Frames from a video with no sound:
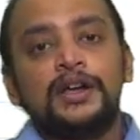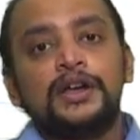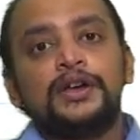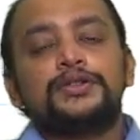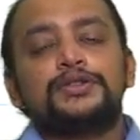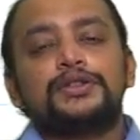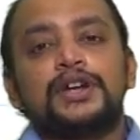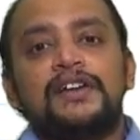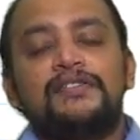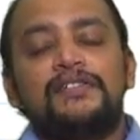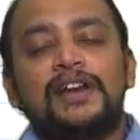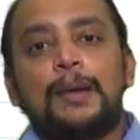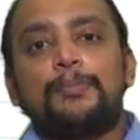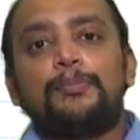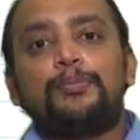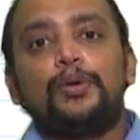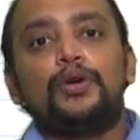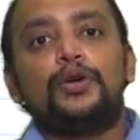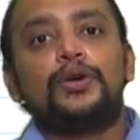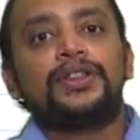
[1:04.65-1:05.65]
So I will
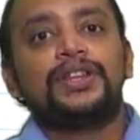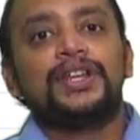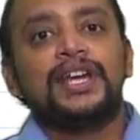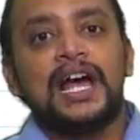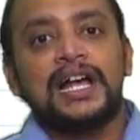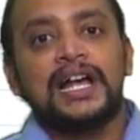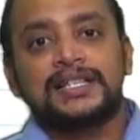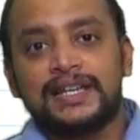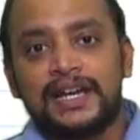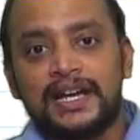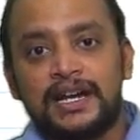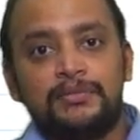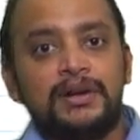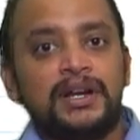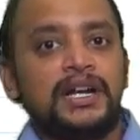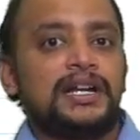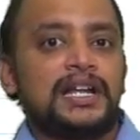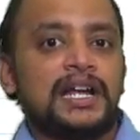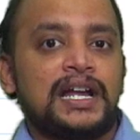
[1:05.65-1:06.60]
upload the assignment